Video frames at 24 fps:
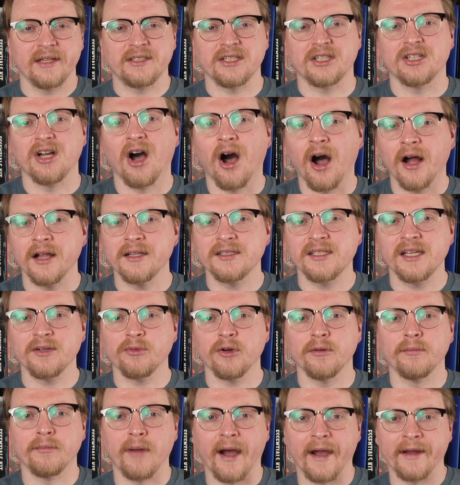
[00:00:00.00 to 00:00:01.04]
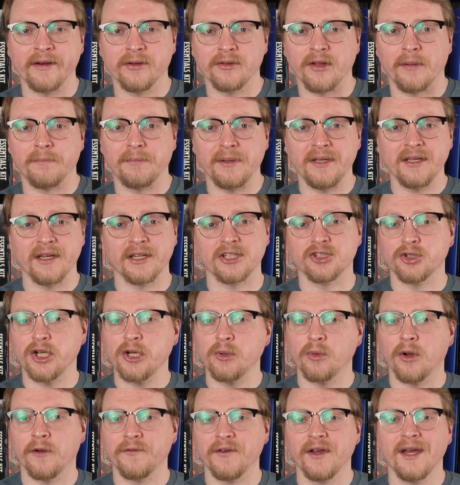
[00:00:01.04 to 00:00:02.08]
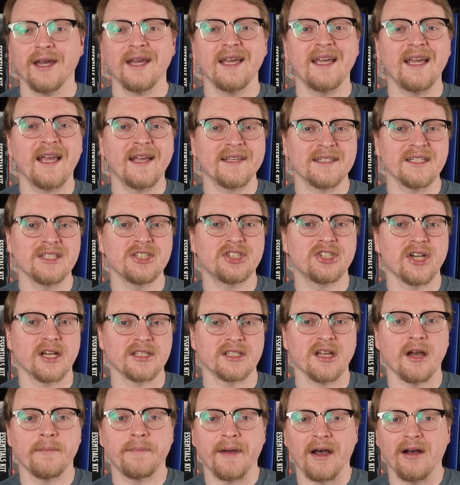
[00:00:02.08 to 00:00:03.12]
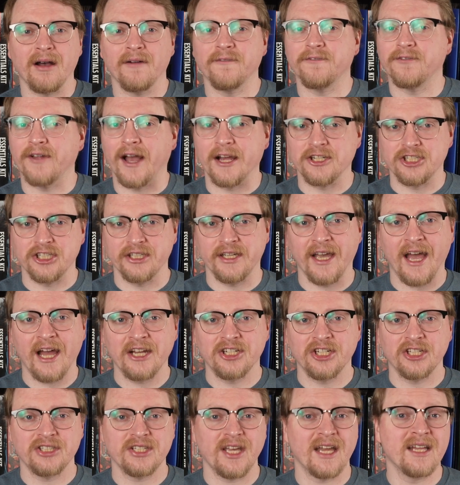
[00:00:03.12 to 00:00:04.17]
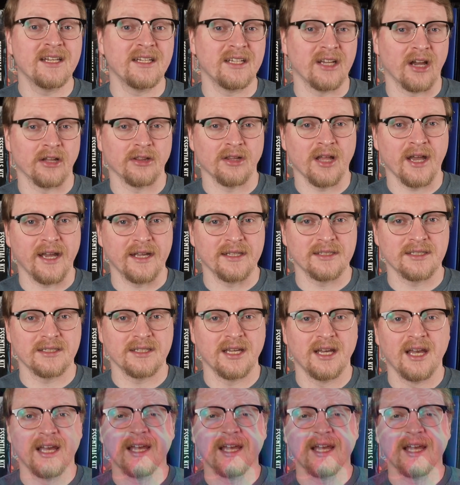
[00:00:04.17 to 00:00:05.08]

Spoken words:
It's a constant reminder that being a street wolf isn't just about flashy gadgets and neon lights.